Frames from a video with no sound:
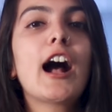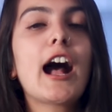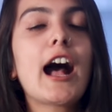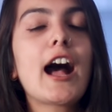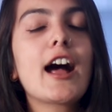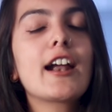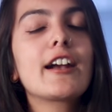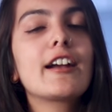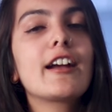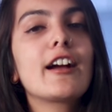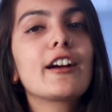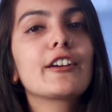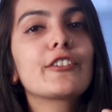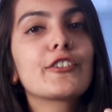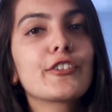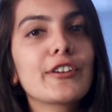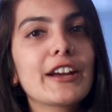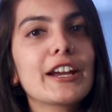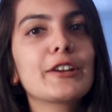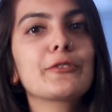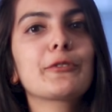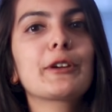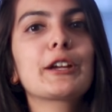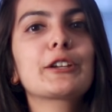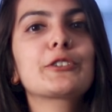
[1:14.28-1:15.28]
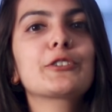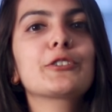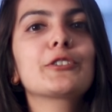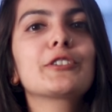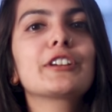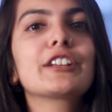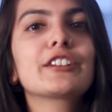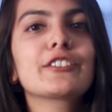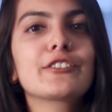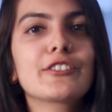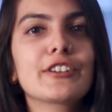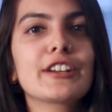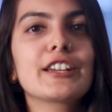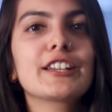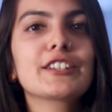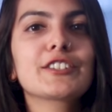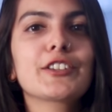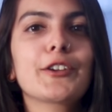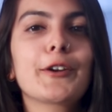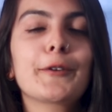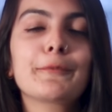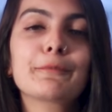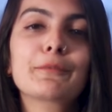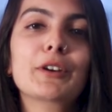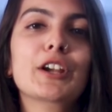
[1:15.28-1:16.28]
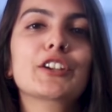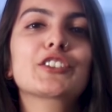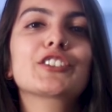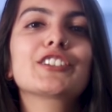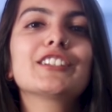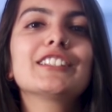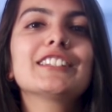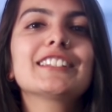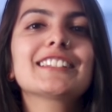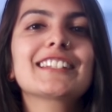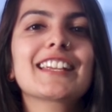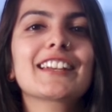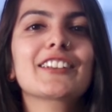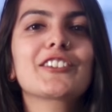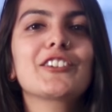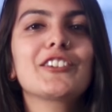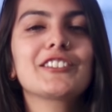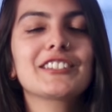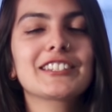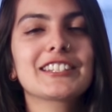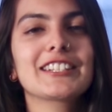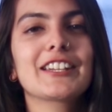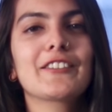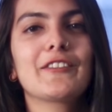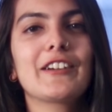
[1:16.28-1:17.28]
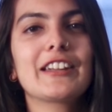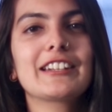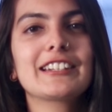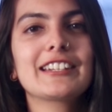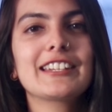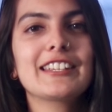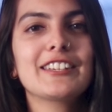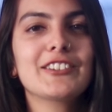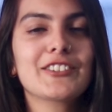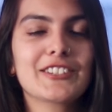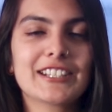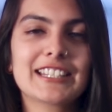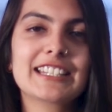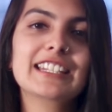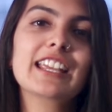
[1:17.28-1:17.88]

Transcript: are a great way to increase your impressions and consequently your